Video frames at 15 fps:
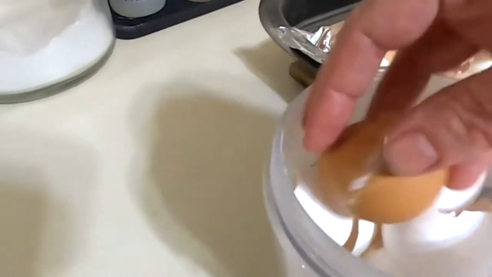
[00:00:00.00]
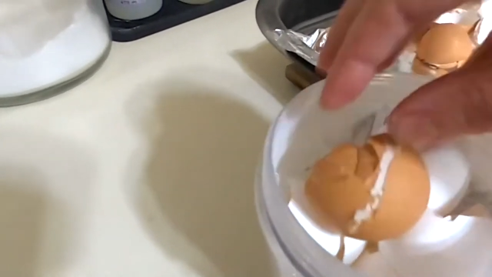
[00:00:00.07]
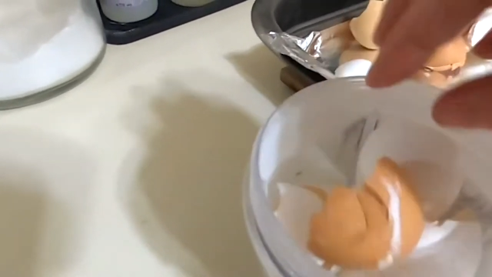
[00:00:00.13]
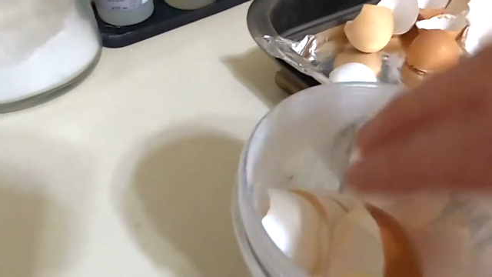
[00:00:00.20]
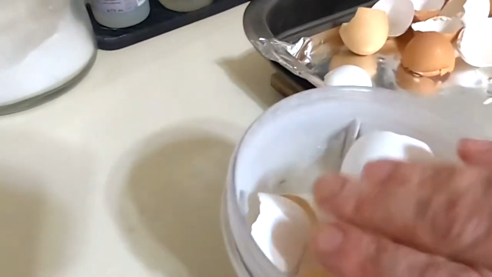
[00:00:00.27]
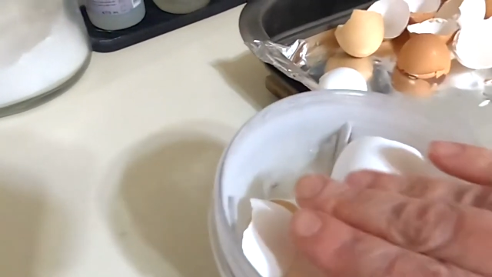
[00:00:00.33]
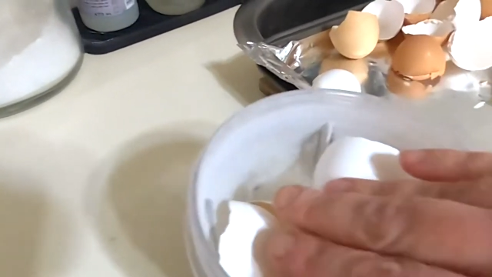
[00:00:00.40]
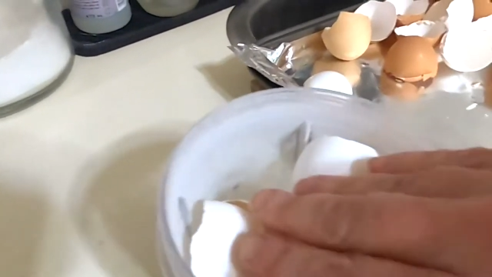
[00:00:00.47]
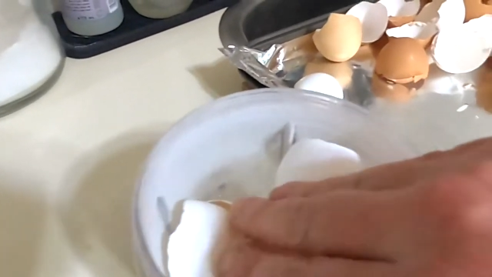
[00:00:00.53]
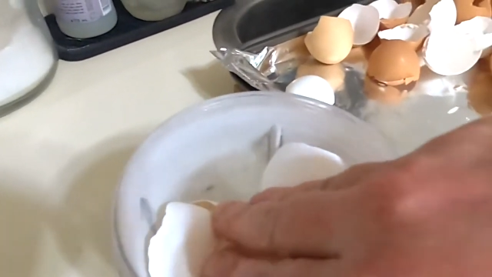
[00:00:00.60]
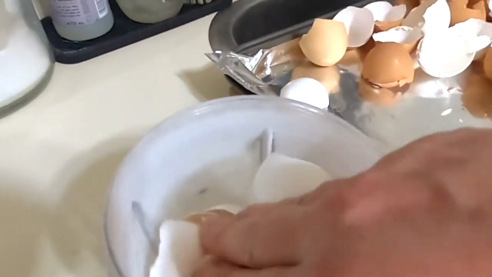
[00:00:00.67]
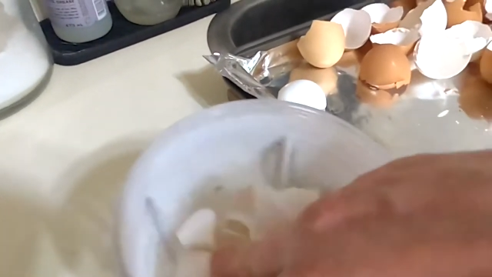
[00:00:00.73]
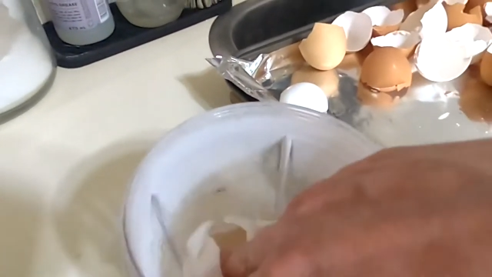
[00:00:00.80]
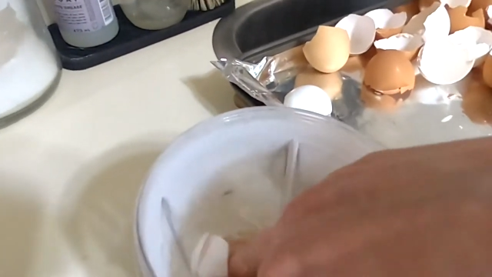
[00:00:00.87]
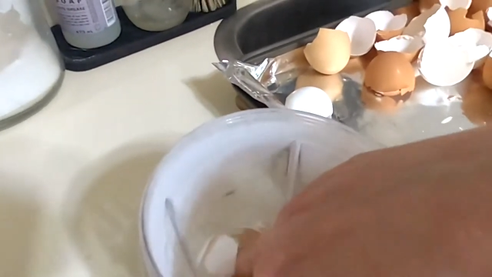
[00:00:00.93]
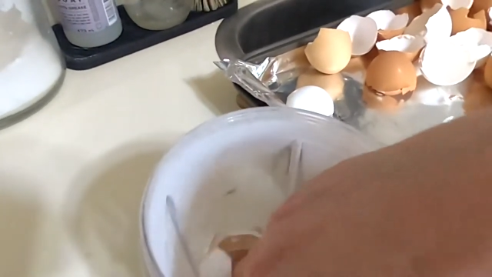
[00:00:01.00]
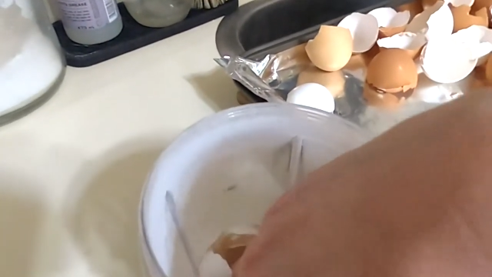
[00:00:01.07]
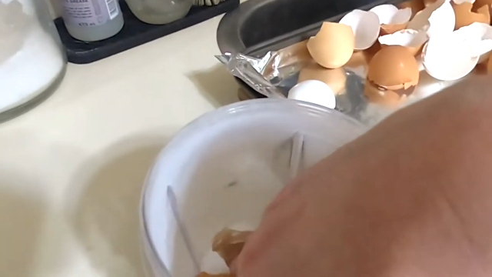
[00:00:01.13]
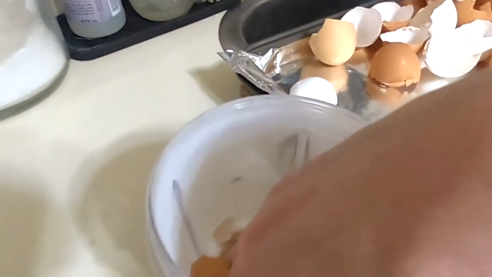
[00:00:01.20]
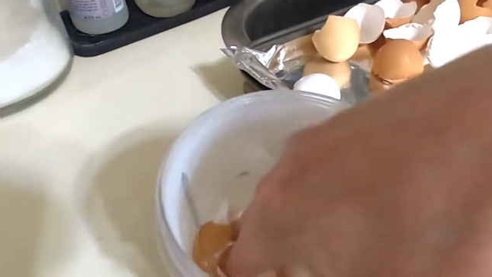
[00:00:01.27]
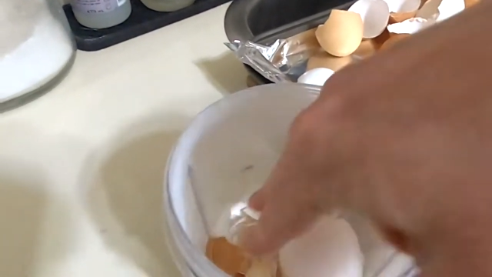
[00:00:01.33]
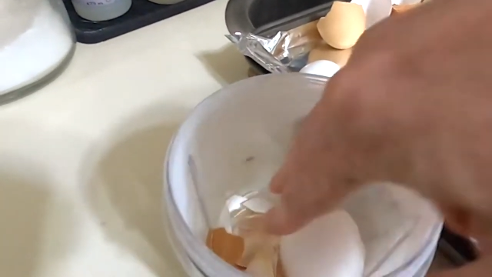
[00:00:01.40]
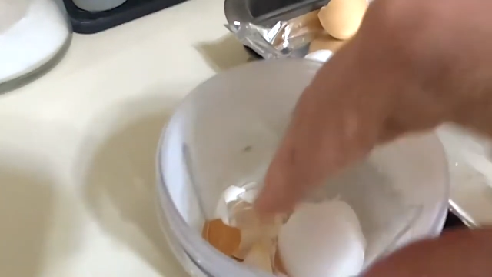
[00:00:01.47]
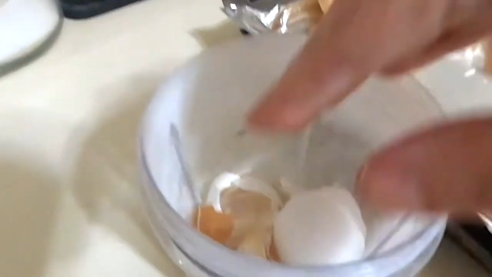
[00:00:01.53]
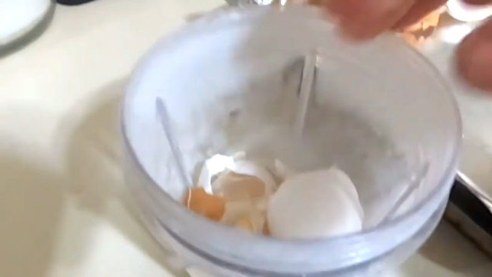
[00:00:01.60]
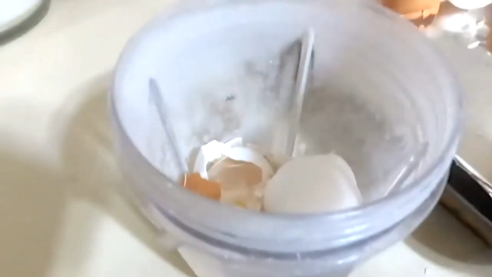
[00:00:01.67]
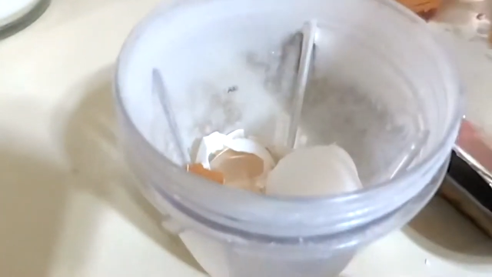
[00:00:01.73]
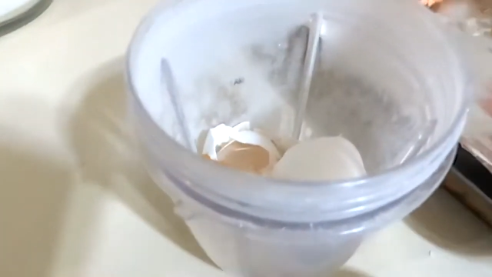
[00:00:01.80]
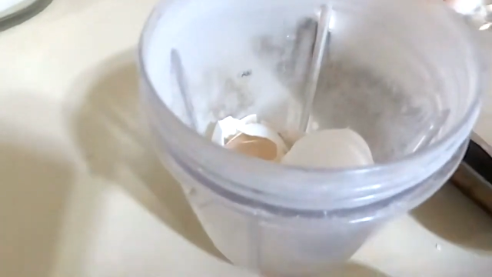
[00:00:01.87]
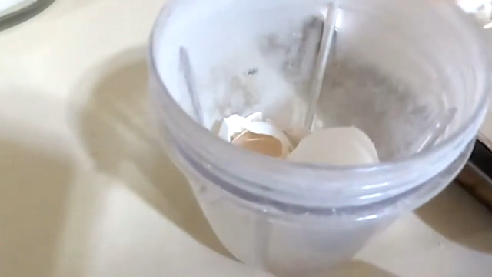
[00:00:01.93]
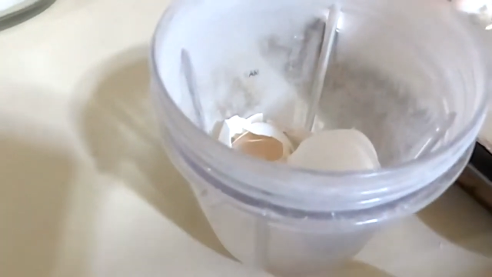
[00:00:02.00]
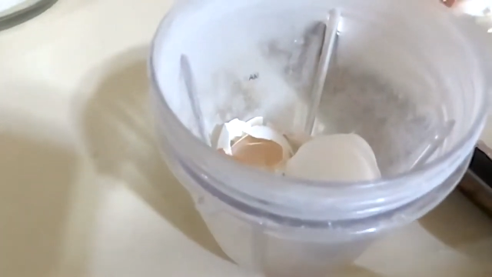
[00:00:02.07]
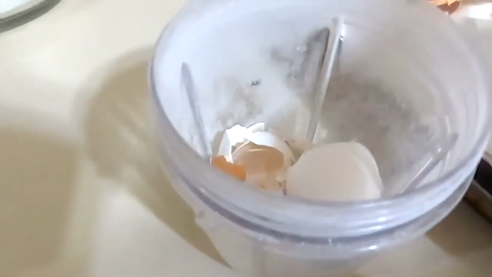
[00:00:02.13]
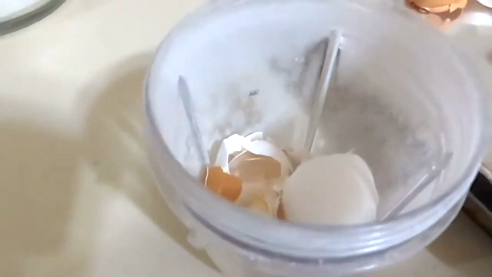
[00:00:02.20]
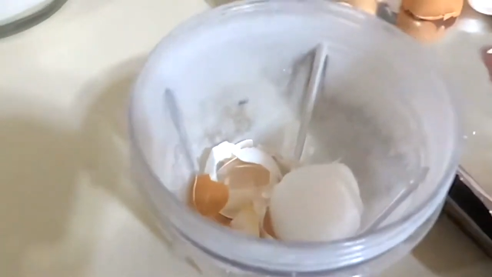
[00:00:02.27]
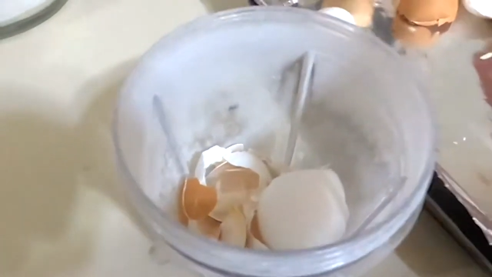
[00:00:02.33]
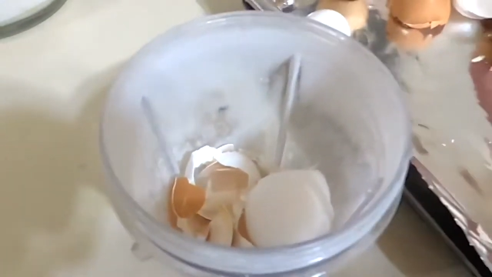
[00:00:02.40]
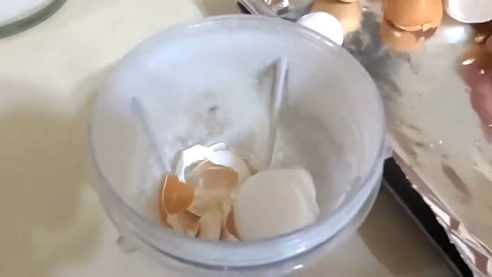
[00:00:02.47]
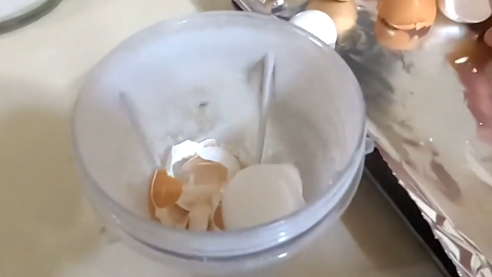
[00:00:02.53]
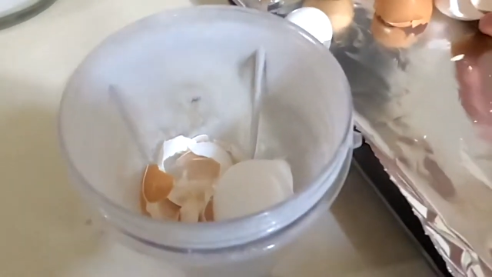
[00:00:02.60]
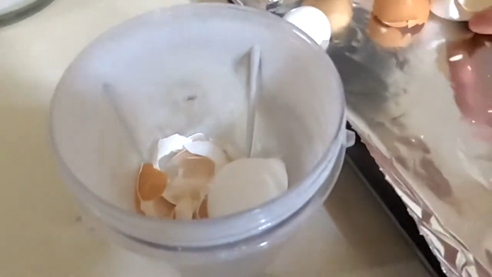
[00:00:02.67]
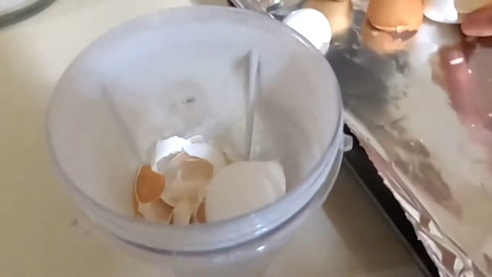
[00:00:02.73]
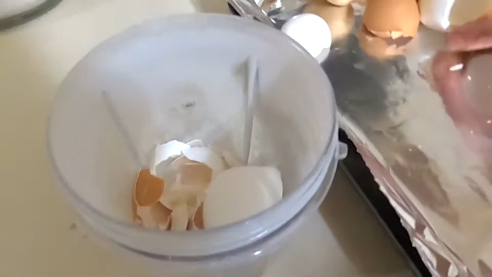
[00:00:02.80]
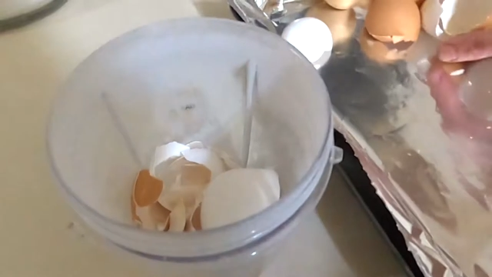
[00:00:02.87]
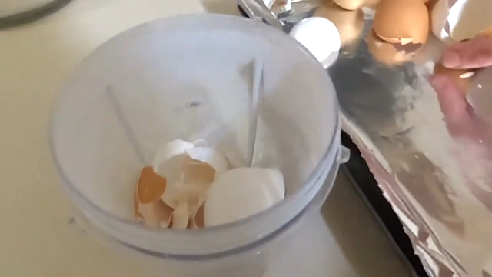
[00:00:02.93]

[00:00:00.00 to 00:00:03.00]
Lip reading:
[unreadable: no face in view]